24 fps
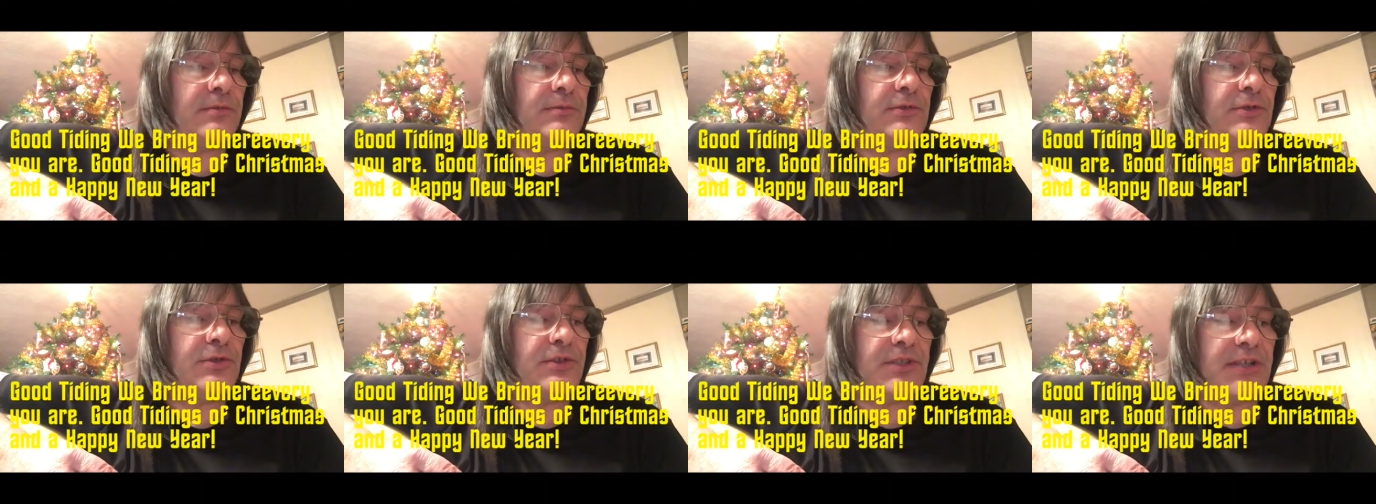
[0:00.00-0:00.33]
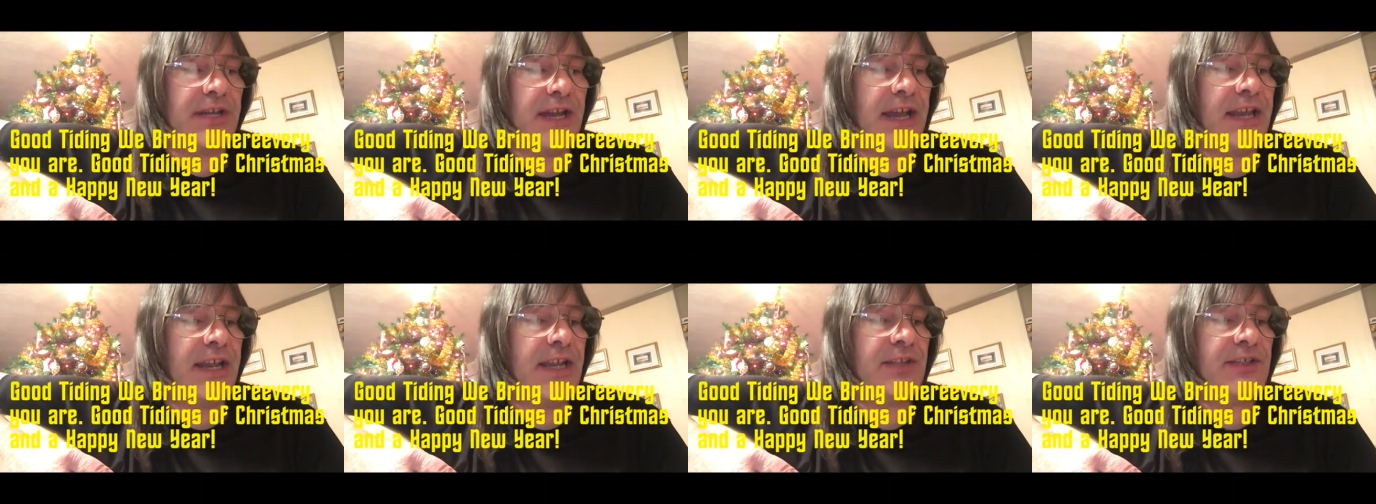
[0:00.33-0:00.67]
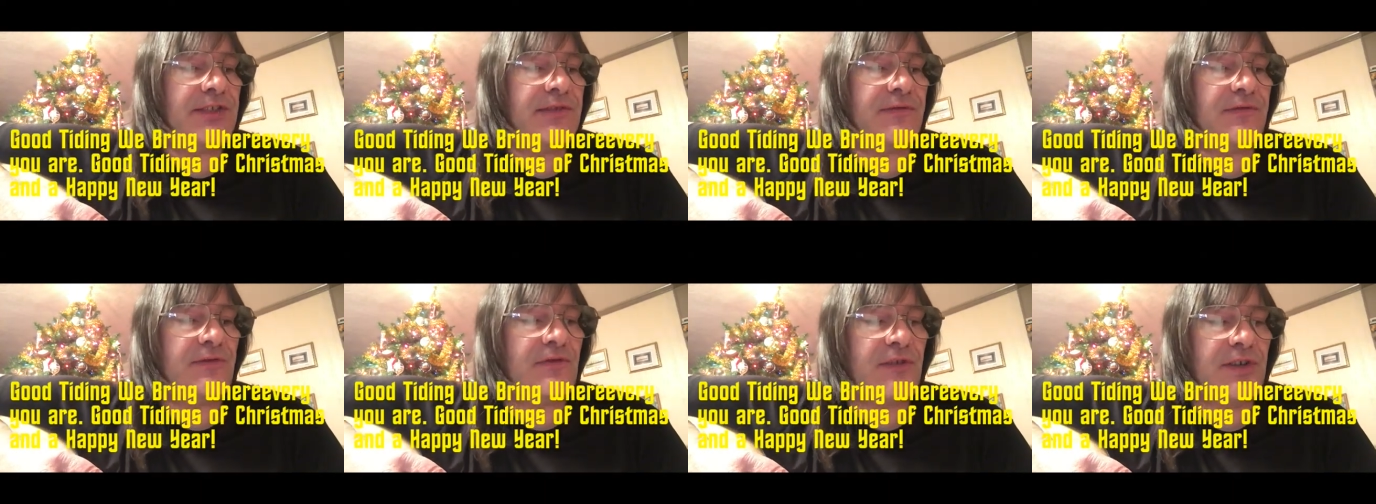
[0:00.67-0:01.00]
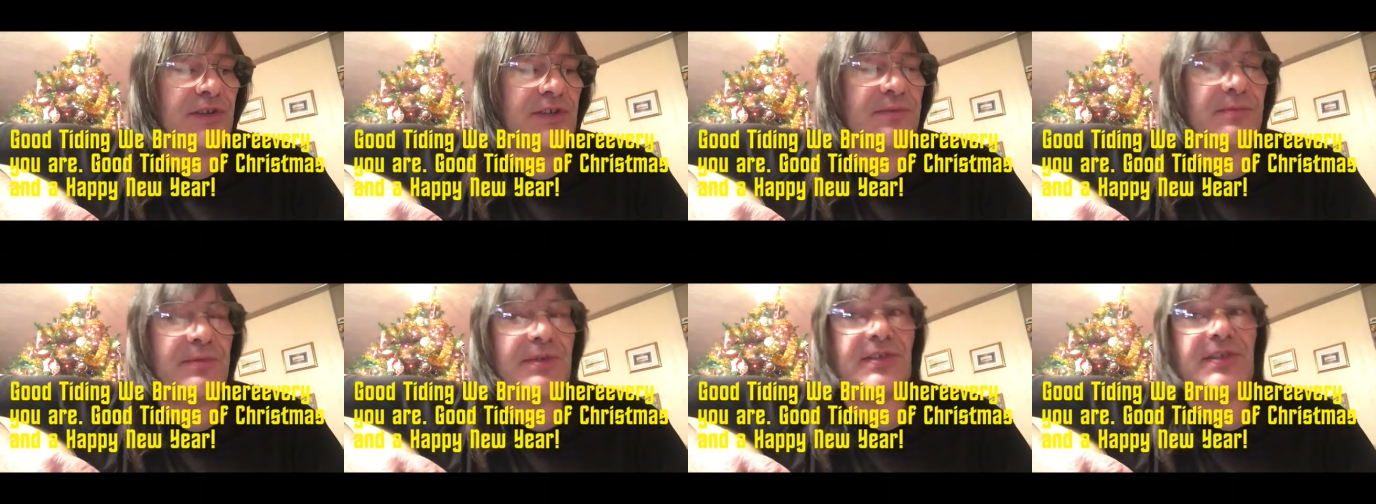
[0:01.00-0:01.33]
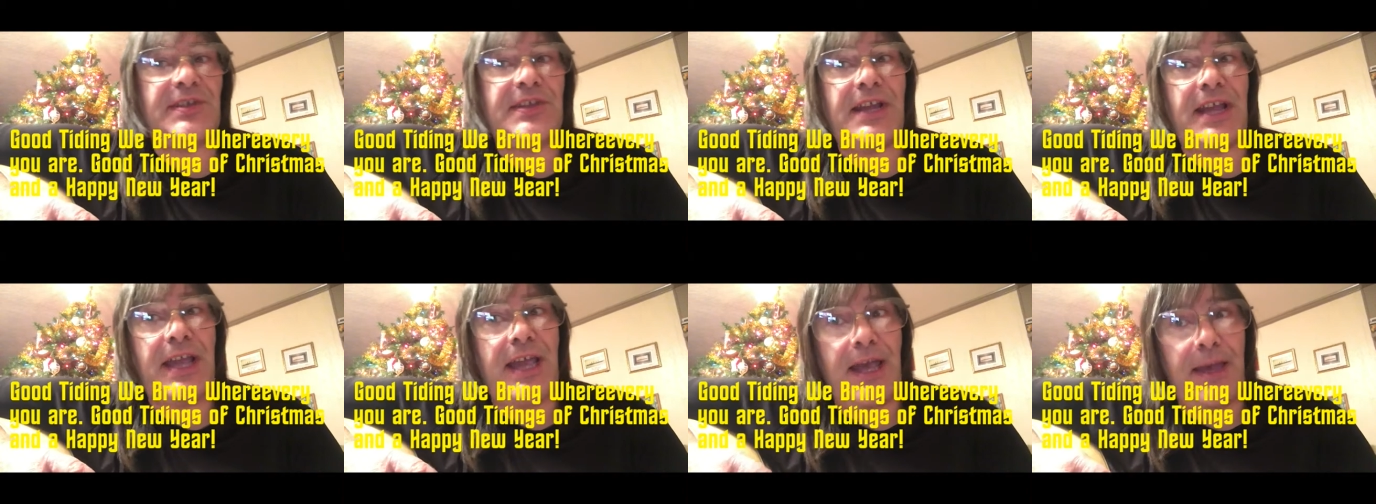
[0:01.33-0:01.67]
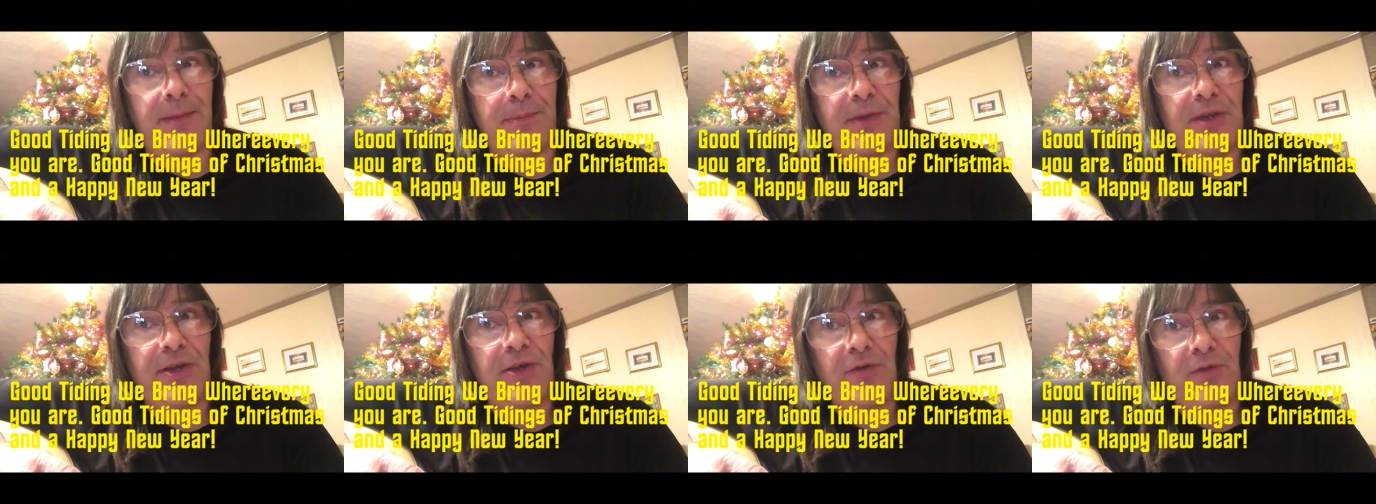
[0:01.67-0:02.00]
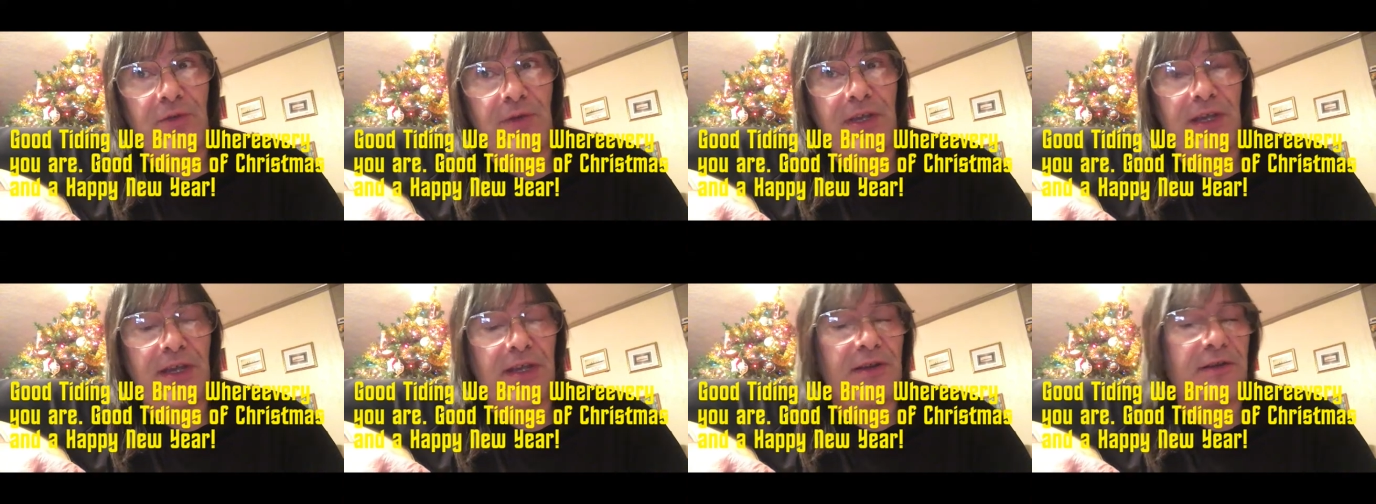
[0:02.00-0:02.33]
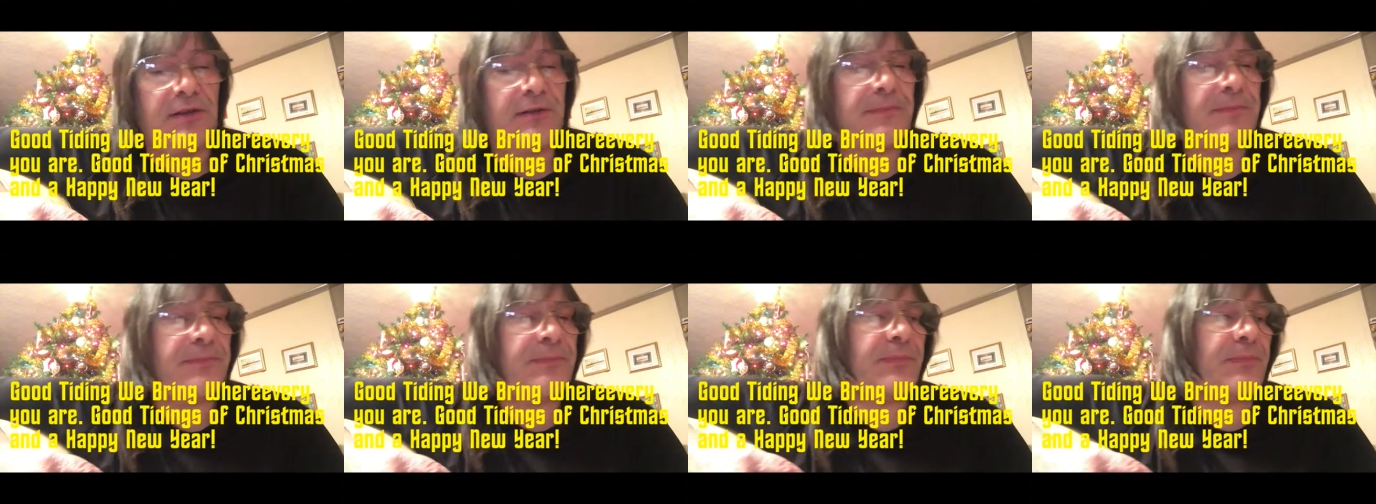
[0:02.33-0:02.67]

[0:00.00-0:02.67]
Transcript: Good tidings of Christmas and a happy new year.